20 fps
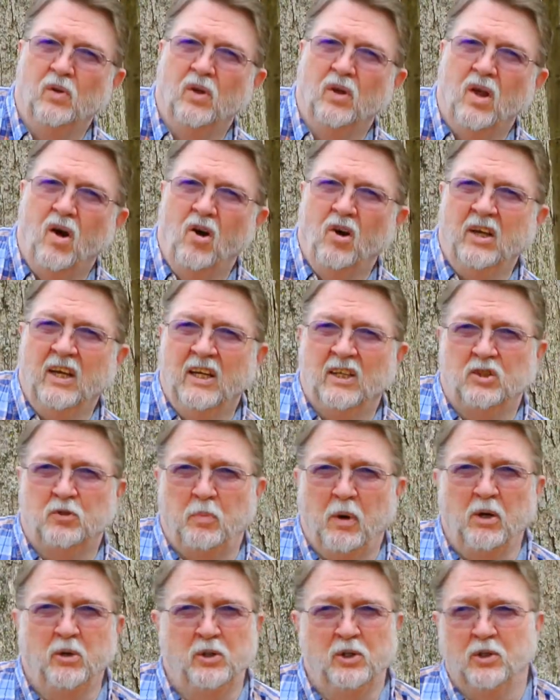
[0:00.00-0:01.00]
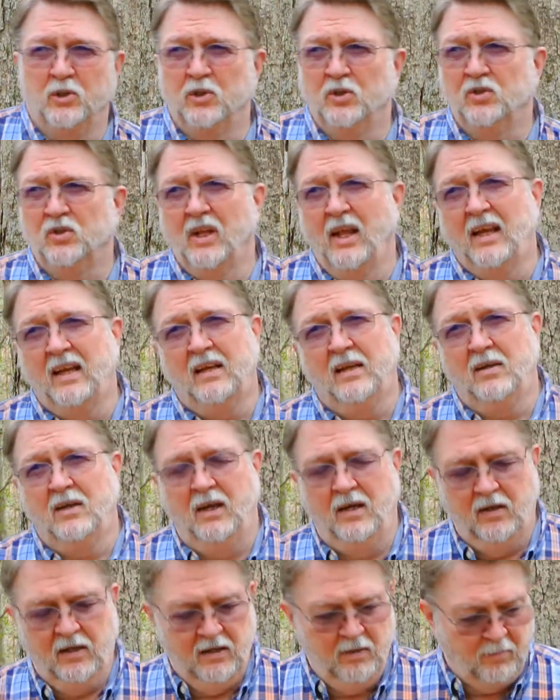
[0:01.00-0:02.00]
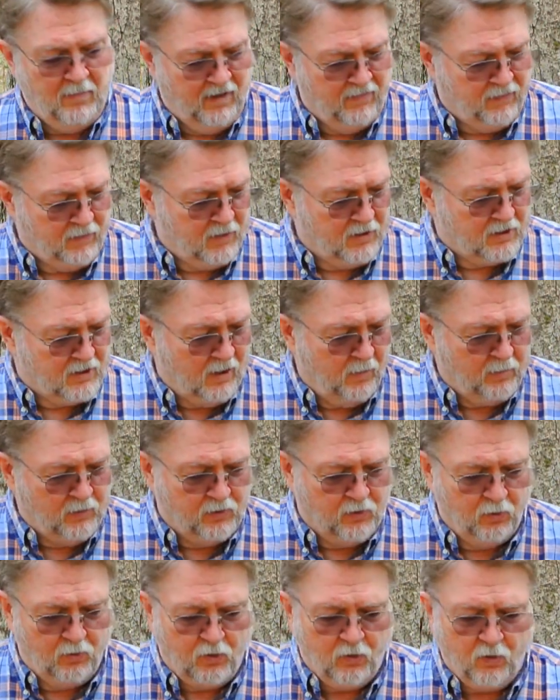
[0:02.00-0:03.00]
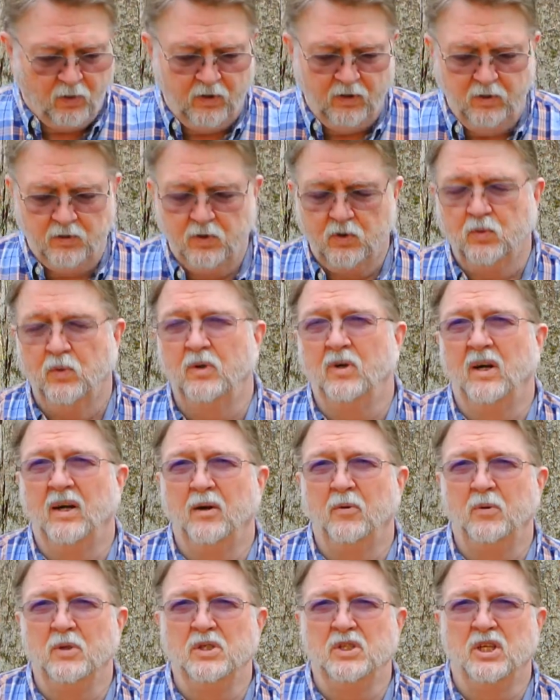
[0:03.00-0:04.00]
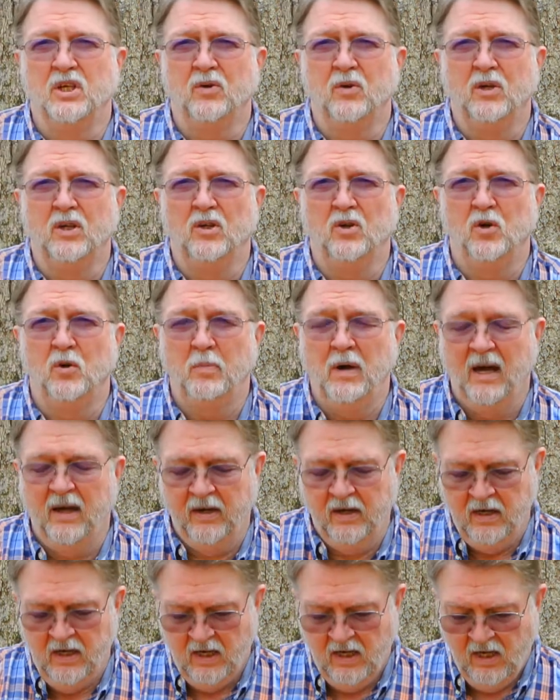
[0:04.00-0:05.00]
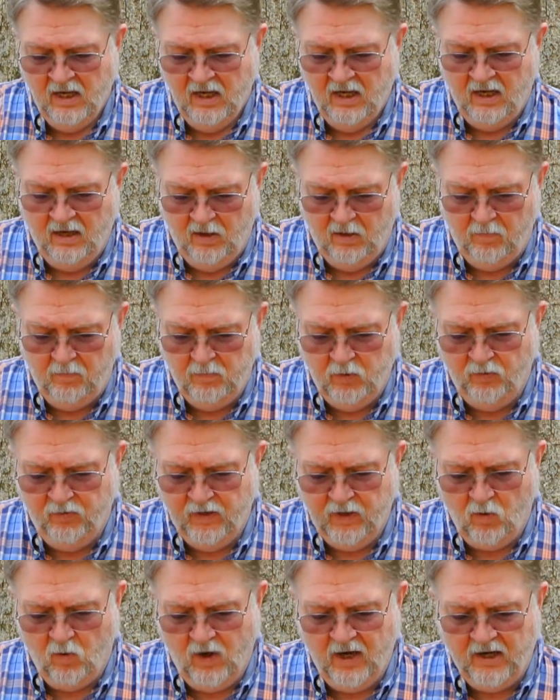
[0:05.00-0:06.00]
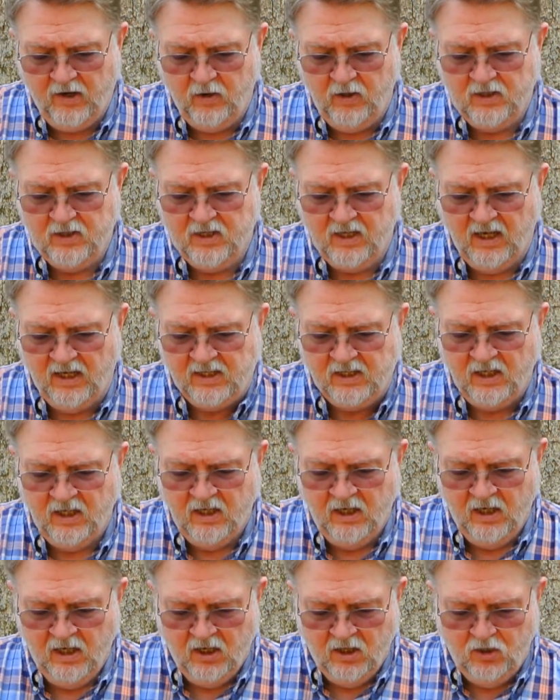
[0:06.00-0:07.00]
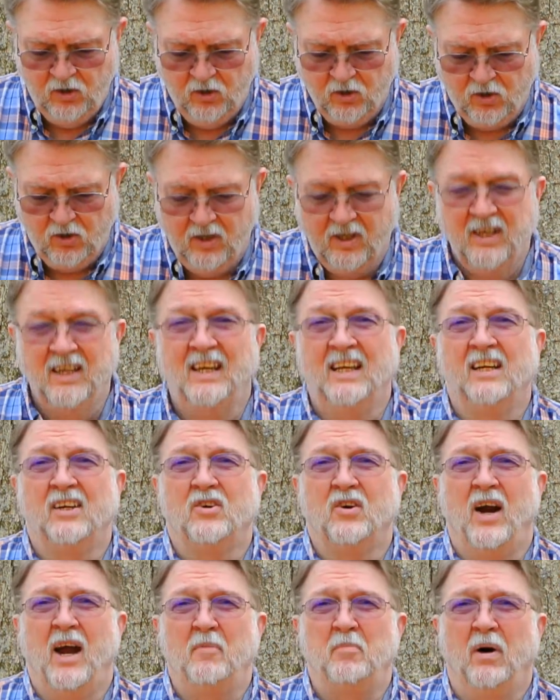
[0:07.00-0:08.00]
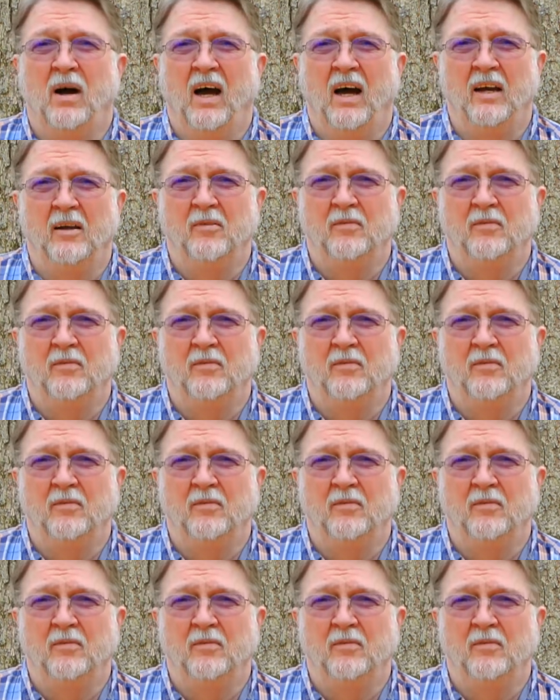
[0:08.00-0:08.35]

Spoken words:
long exposures, like in my first couple tutorials where I was showing you about moving water and such, you're going to need a tripod.